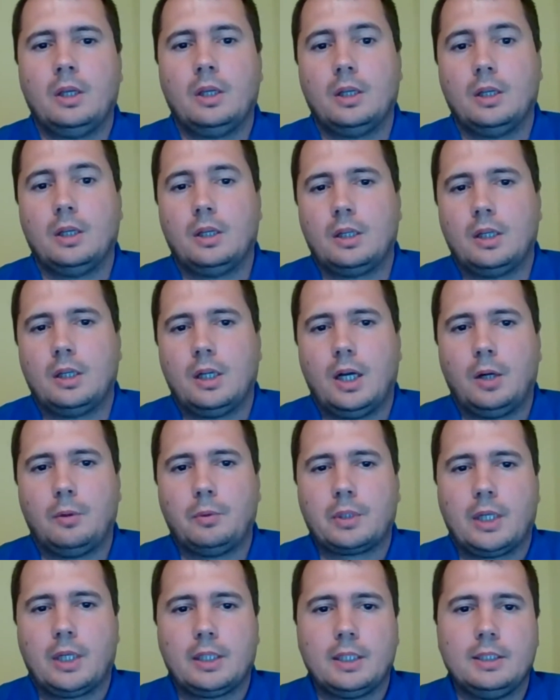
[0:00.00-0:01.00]
our
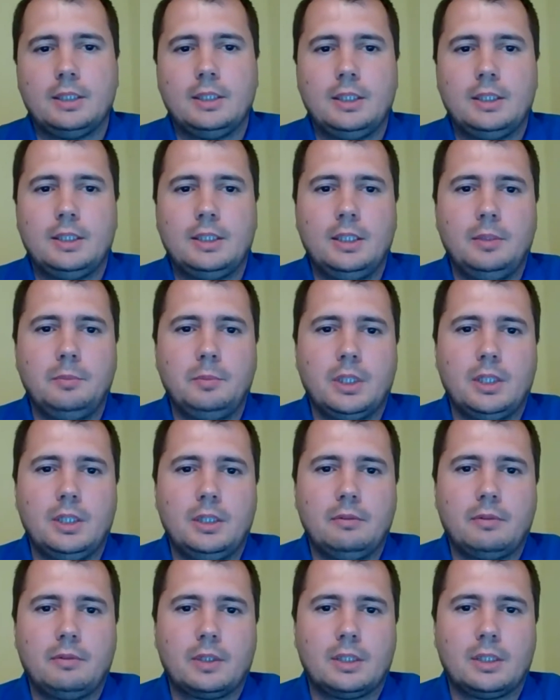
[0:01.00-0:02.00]
R&D team
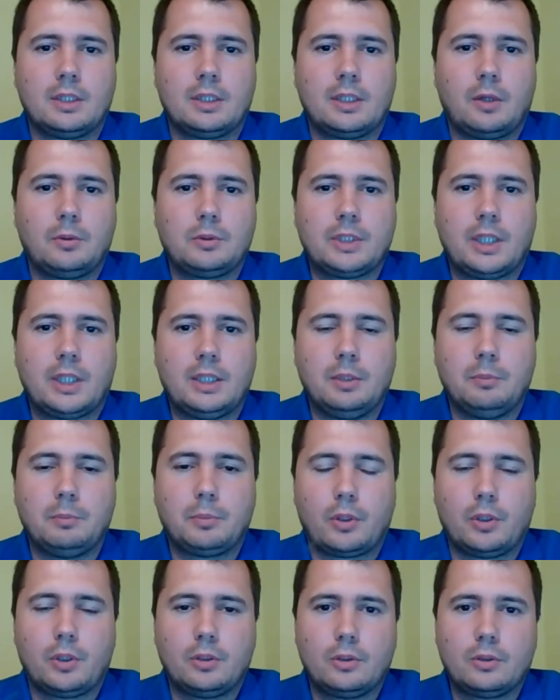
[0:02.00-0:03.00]
delivered an outstanding
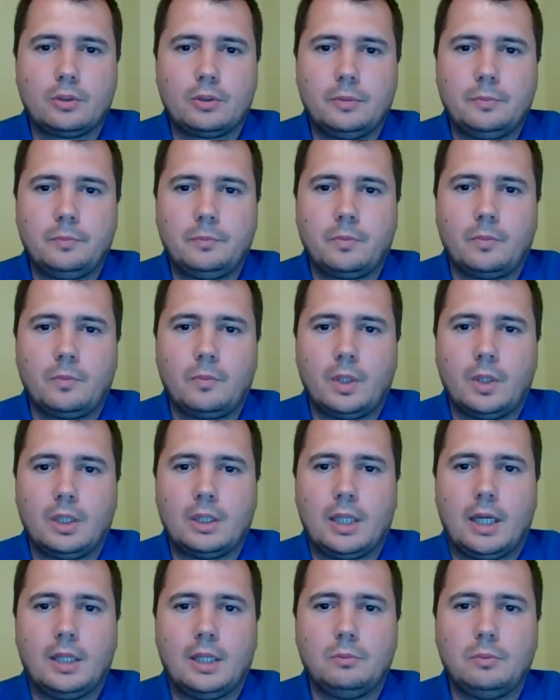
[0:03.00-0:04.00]
product in
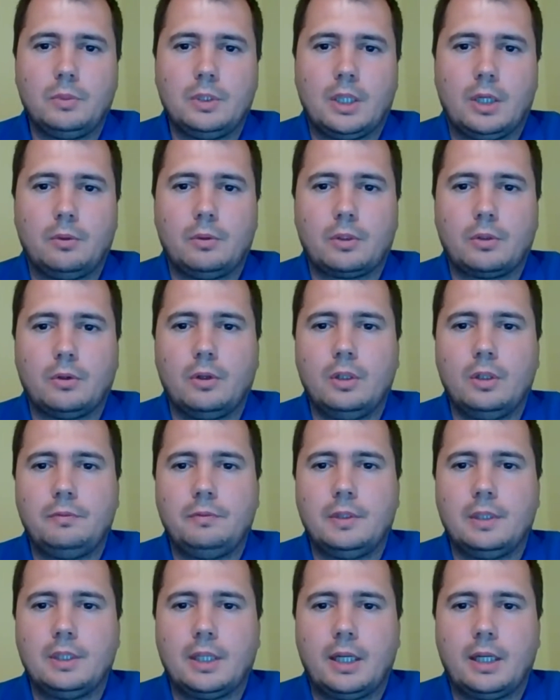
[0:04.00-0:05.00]
line with our
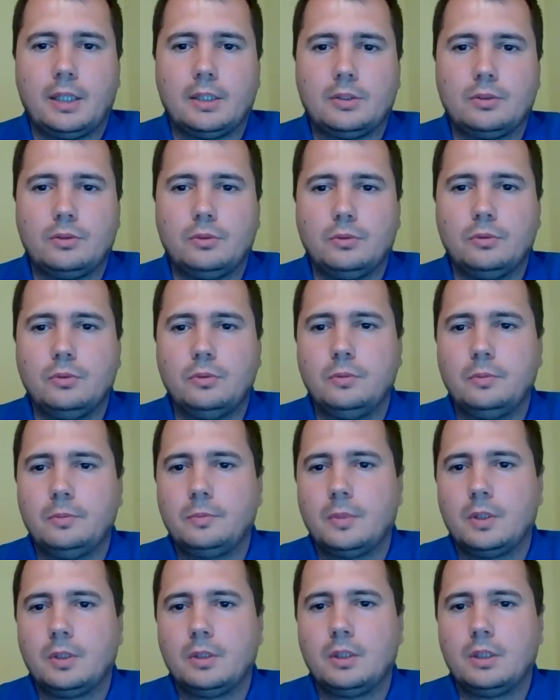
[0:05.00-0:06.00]
oilfield
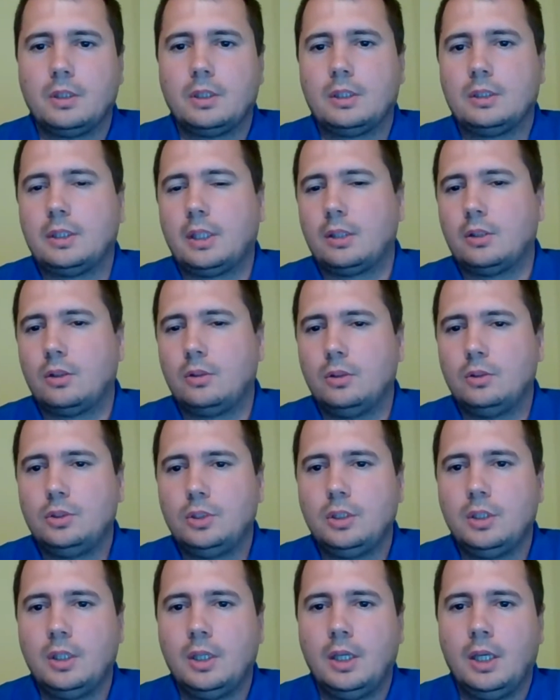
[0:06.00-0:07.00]
IS2
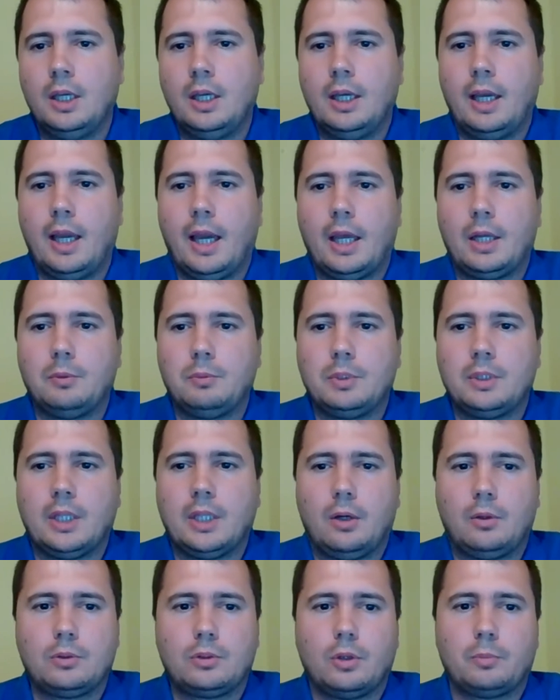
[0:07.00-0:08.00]
technology, and
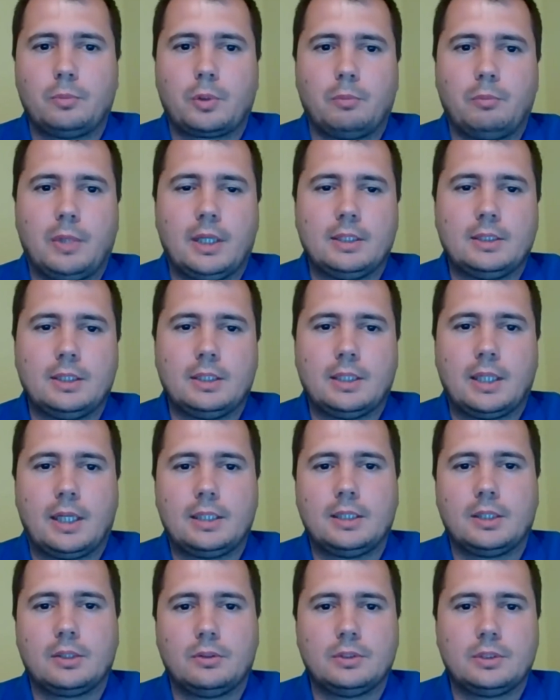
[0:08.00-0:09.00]
without compromising
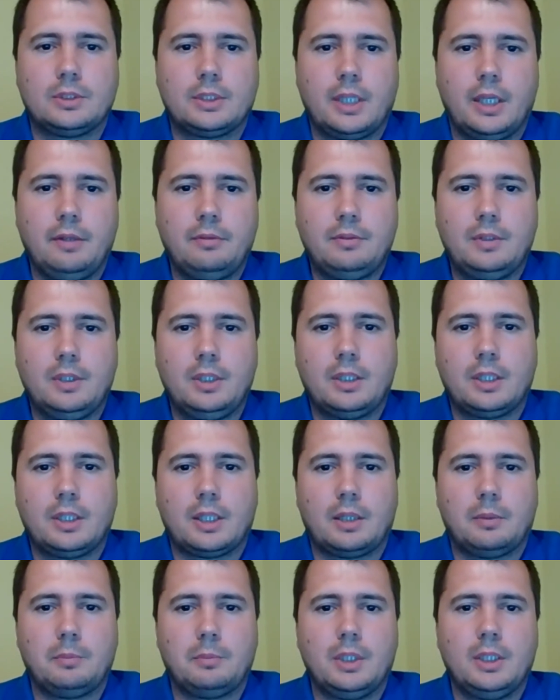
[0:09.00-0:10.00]
neither on safety,
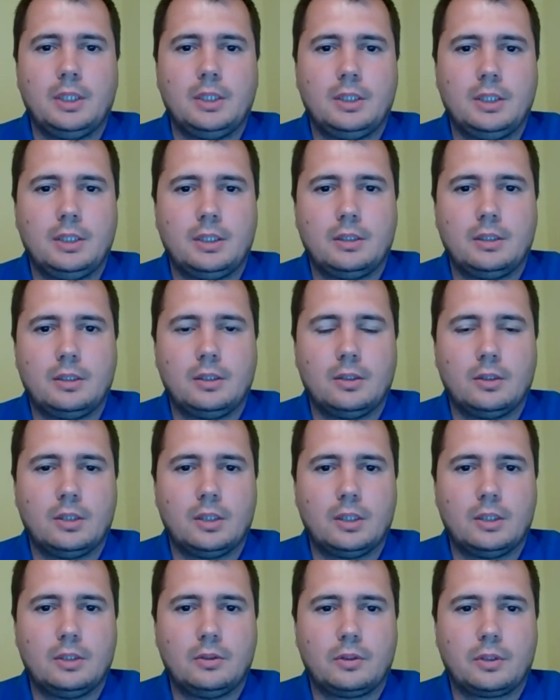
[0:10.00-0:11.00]
reliability,
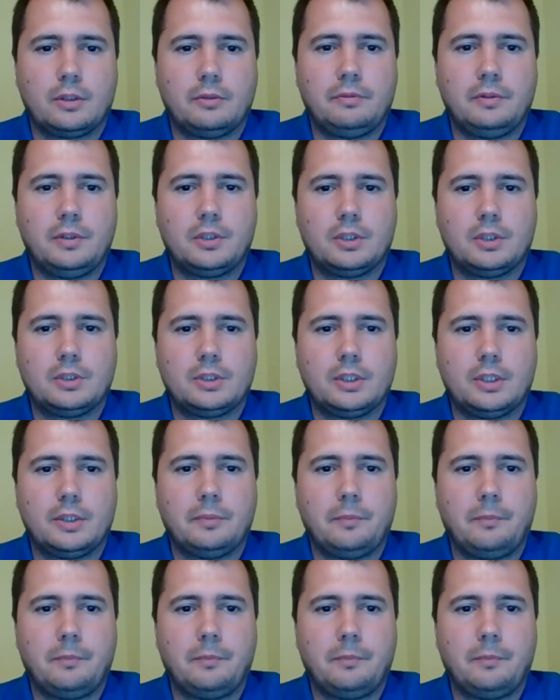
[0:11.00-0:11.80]
nor efficiency.